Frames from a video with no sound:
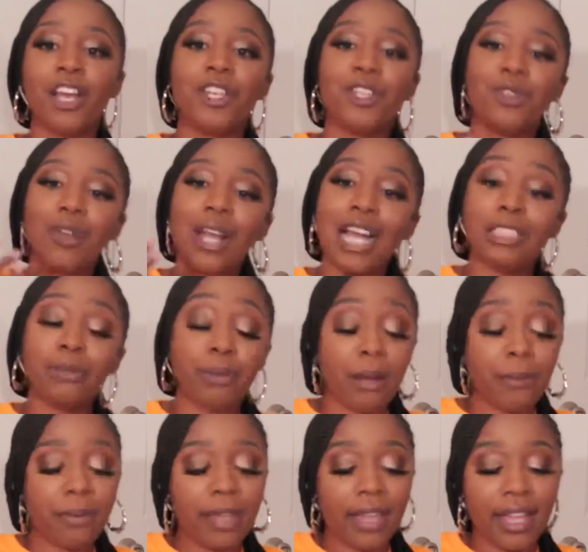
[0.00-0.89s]
you guys
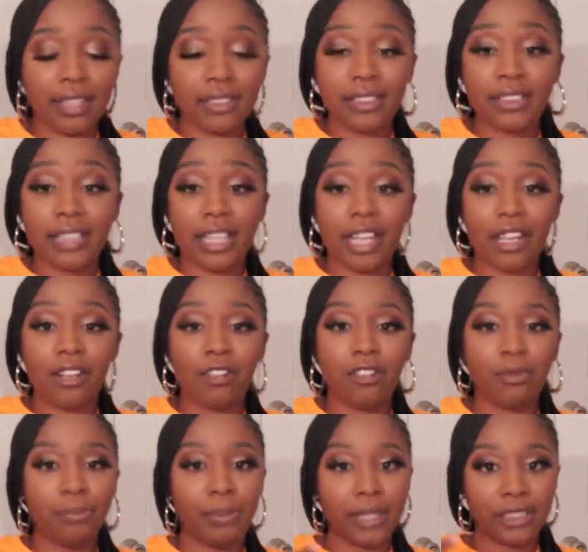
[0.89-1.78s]
probably can't
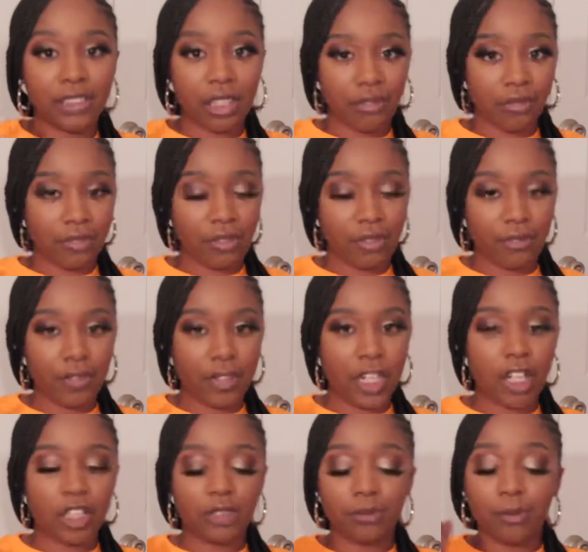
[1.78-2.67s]
tell based off of the
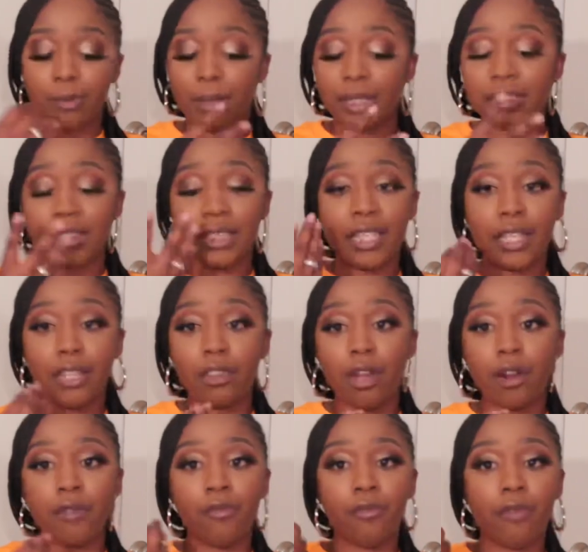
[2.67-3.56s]
videos but my
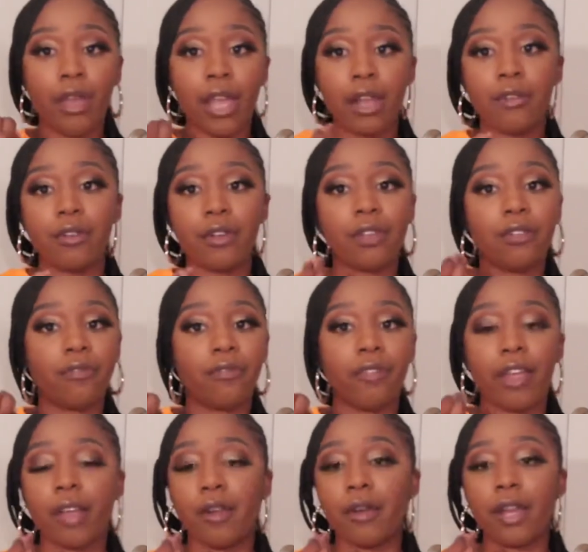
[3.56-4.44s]
teeth are very
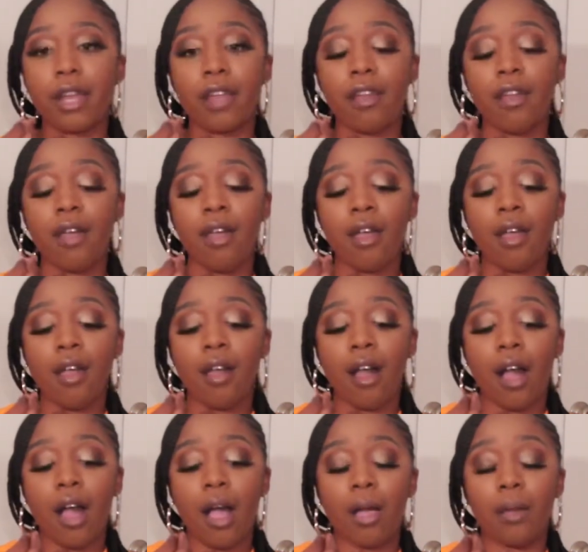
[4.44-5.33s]
very
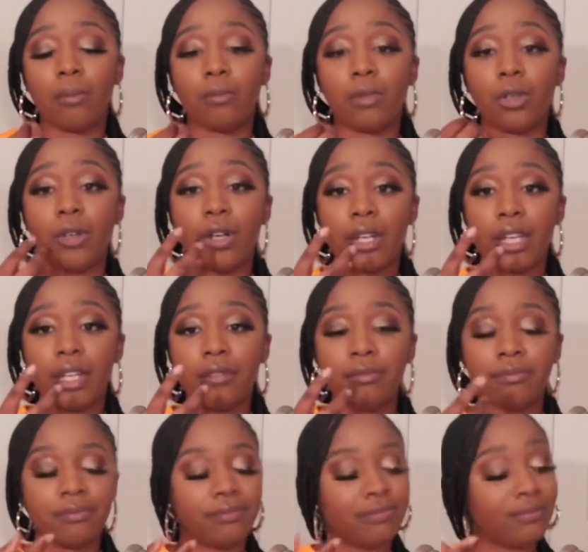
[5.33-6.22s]
um,
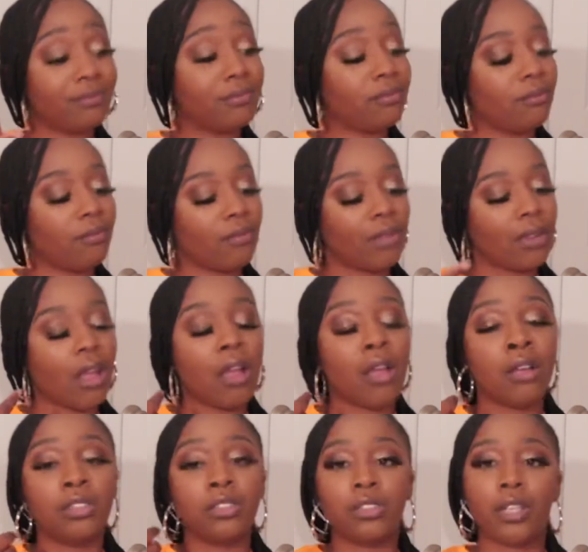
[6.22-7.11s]
crooked
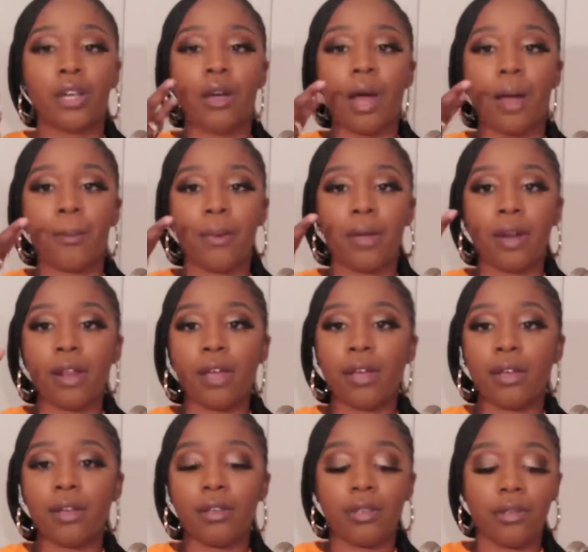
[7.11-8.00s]
so I'm
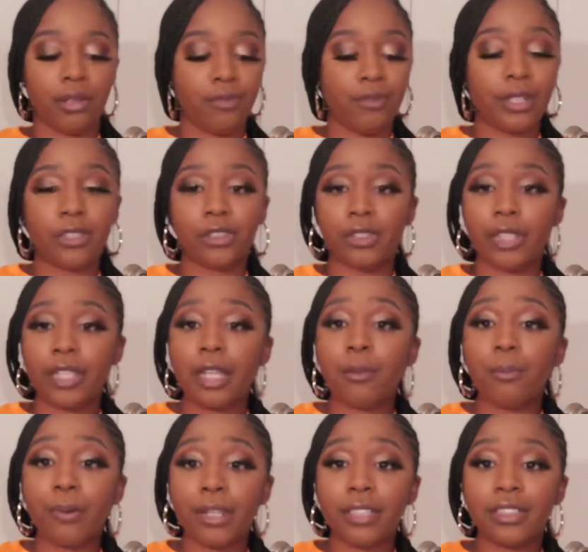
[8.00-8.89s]
gonna eventually
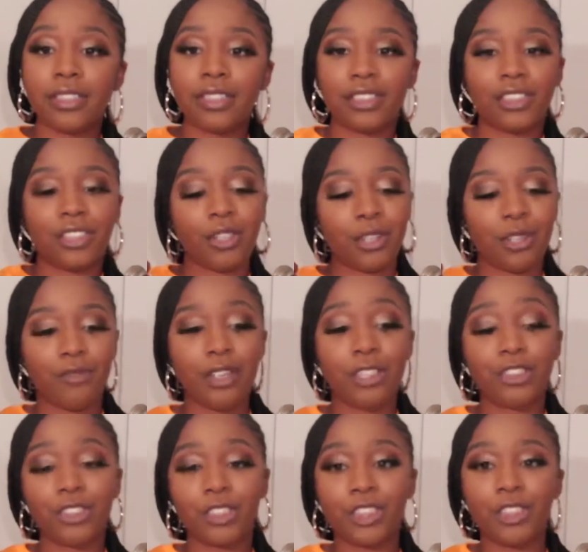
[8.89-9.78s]
get braces. So
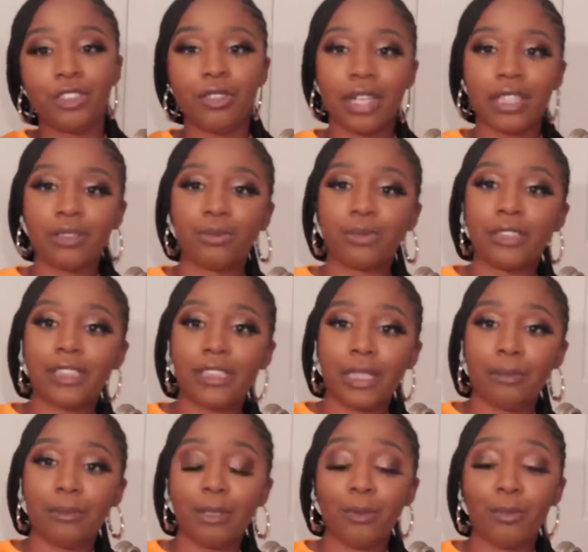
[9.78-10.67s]
eventually you guys will
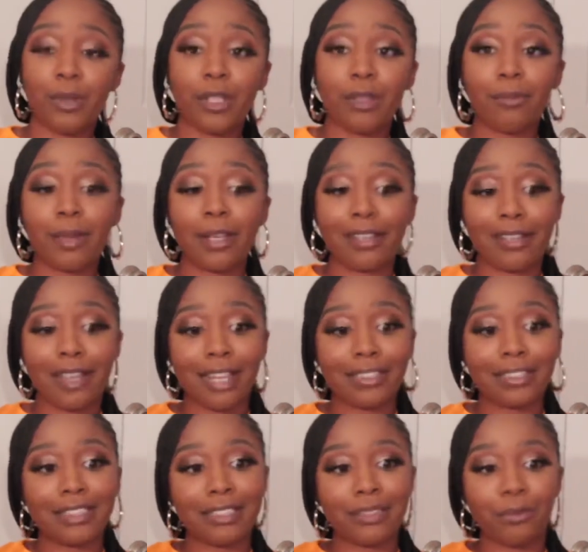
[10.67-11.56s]
see me with my
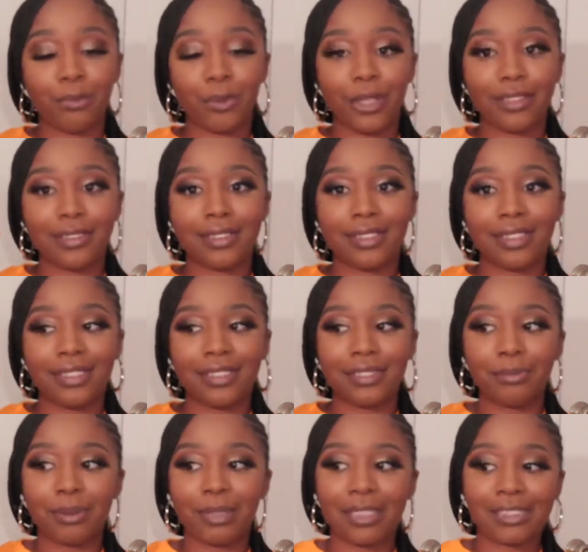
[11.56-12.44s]
glasses and
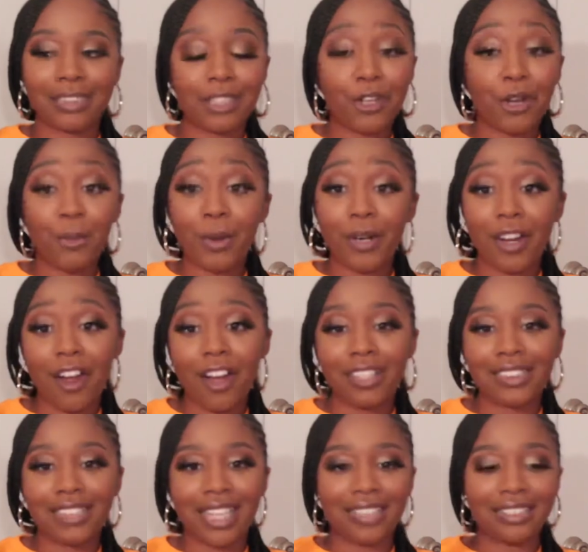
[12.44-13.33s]
braces because I don't wear
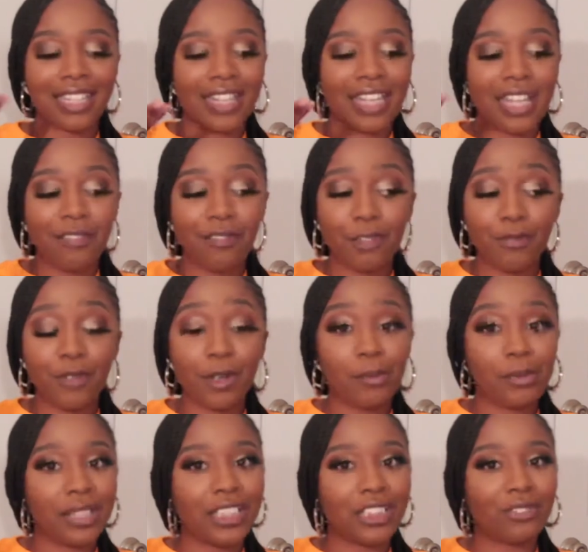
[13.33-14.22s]
contacts. Like even
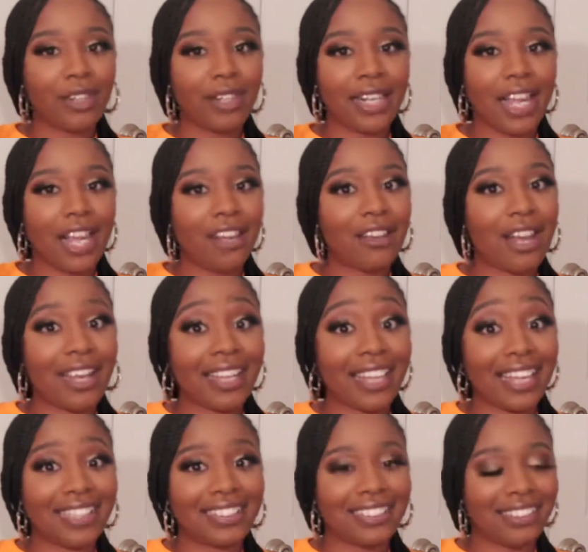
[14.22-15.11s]
filming this right now, I
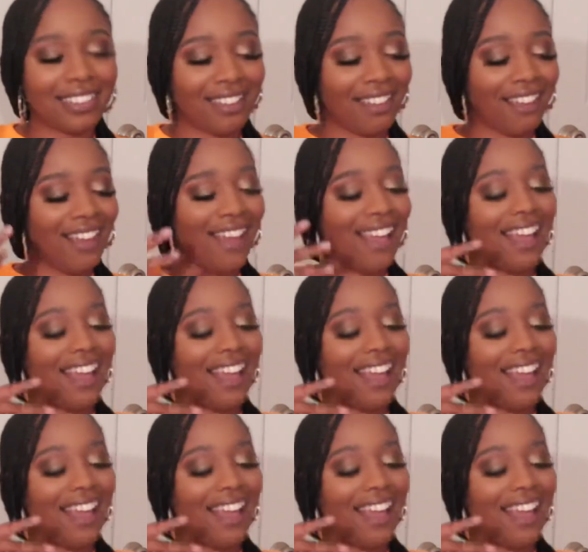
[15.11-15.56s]
can't see.